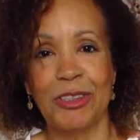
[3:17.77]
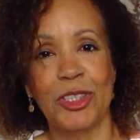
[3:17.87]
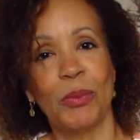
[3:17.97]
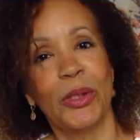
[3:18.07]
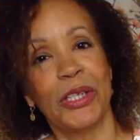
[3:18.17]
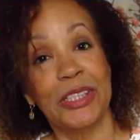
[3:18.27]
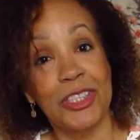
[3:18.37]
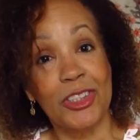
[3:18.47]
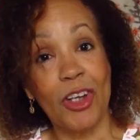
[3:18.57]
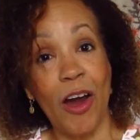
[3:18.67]
So we're going to
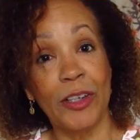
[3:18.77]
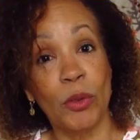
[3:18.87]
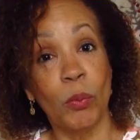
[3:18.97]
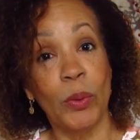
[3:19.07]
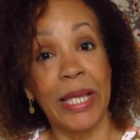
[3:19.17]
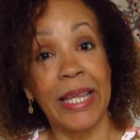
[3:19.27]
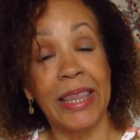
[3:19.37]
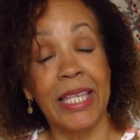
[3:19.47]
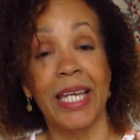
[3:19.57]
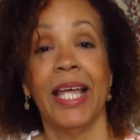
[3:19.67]
start with